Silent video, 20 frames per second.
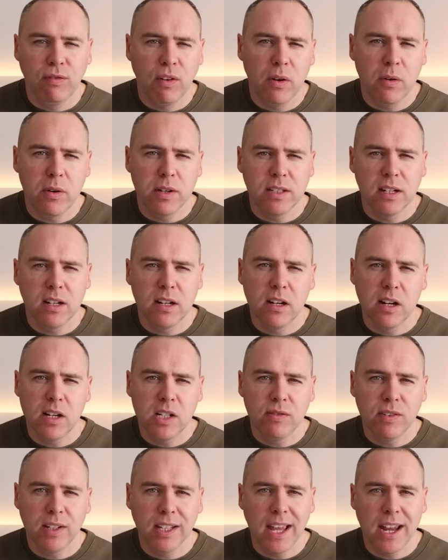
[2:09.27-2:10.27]
focus on the
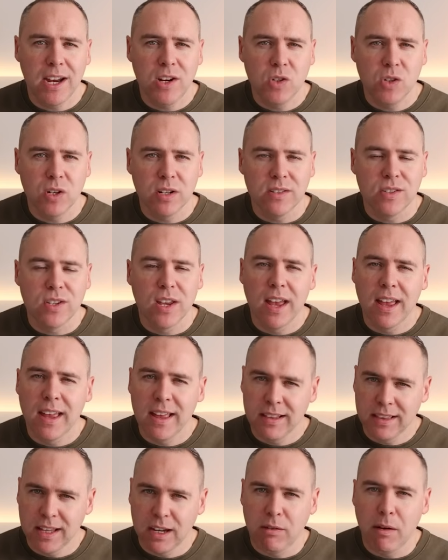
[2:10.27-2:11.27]
notifications
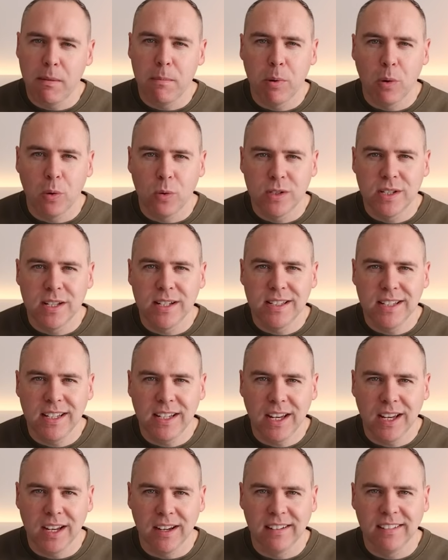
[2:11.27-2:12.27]
that are important
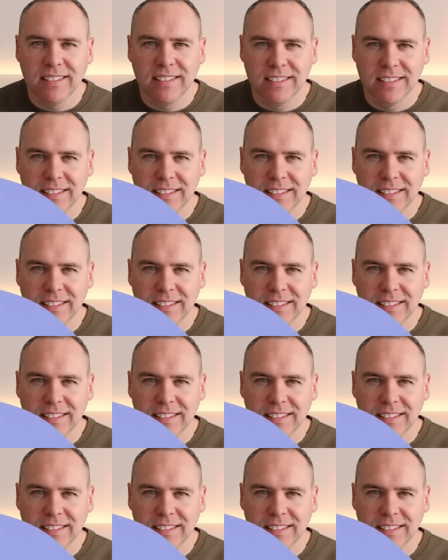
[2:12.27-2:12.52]
to you.